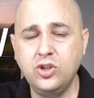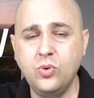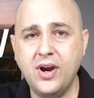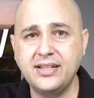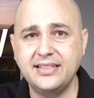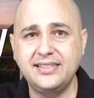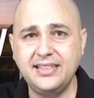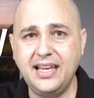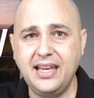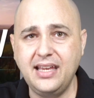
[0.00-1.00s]
do you want to
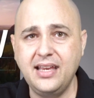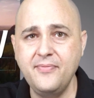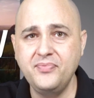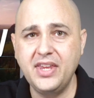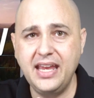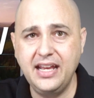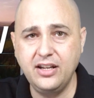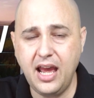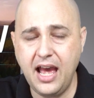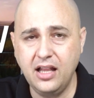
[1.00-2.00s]
see
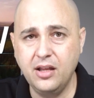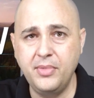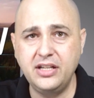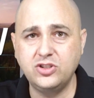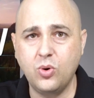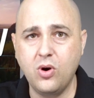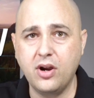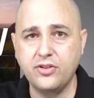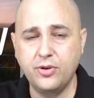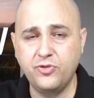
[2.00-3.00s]
in
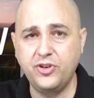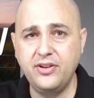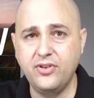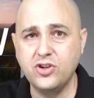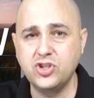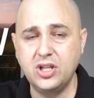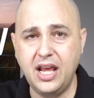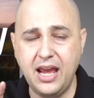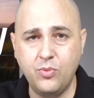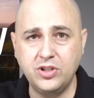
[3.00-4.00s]
Elementor, the free
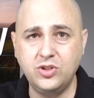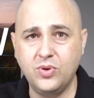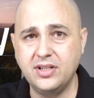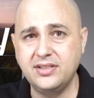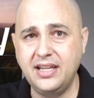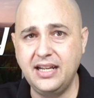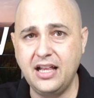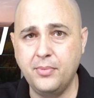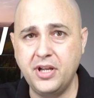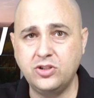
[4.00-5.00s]
version, and what do you want to see in
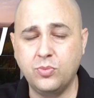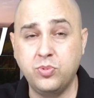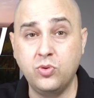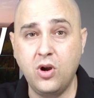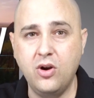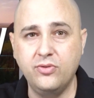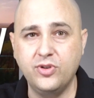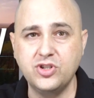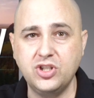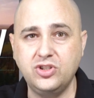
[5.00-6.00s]
Elementor Pro
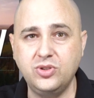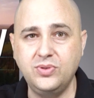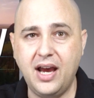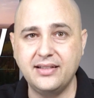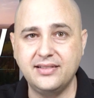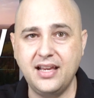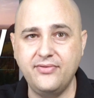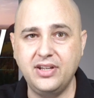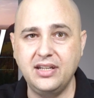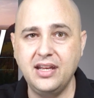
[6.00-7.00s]
version
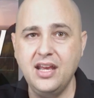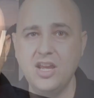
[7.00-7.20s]
2.7?